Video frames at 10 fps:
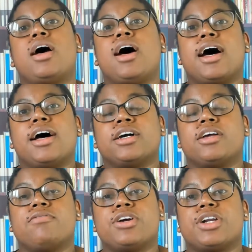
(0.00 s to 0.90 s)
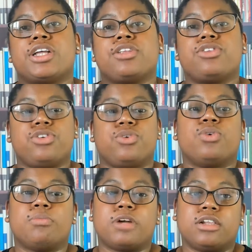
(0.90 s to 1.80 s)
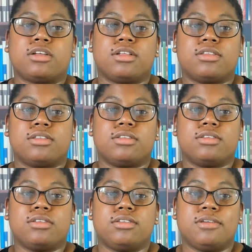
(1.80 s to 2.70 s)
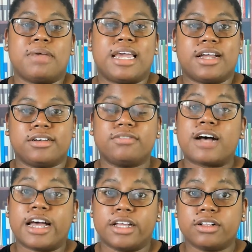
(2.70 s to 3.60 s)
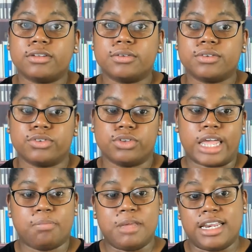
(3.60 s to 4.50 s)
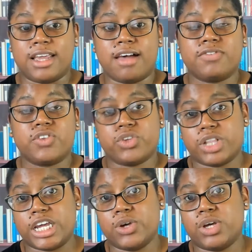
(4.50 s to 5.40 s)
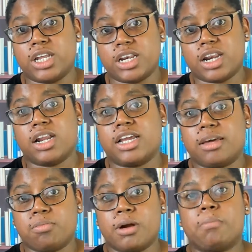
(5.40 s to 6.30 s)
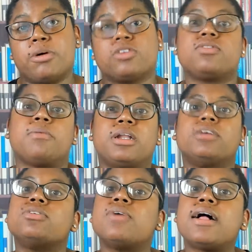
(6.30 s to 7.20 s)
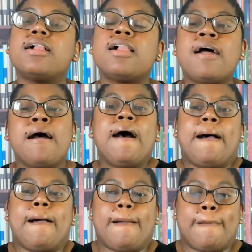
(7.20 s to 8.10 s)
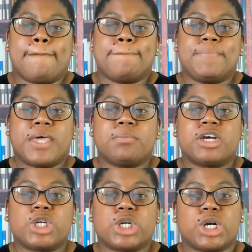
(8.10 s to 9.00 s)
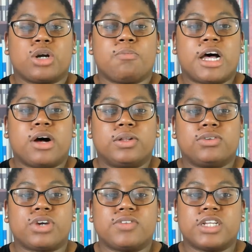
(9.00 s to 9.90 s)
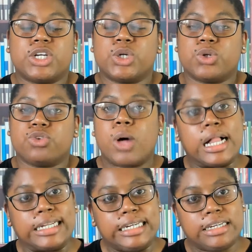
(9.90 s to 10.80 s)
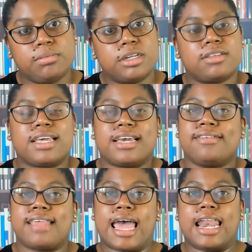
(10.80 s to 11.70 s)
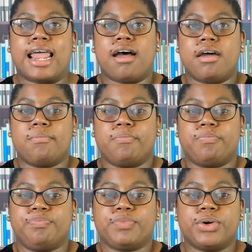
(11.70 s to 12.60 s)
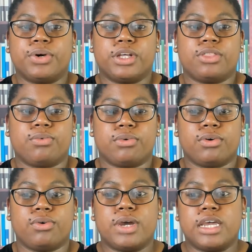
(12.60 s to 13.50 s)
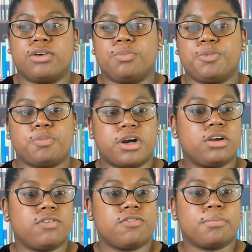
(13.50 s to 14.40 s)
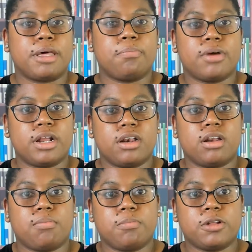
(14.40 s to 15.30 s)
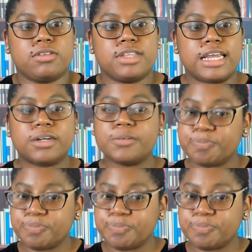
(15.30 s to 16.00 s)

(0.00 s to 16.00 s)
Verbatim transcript: uh, convert it to a print on demand file like PDFs so that you can get print books from it as well. Um, I'm not sure about Draft to Digital's quality because, like I said, I'm going through Ingram Spark for my print books now.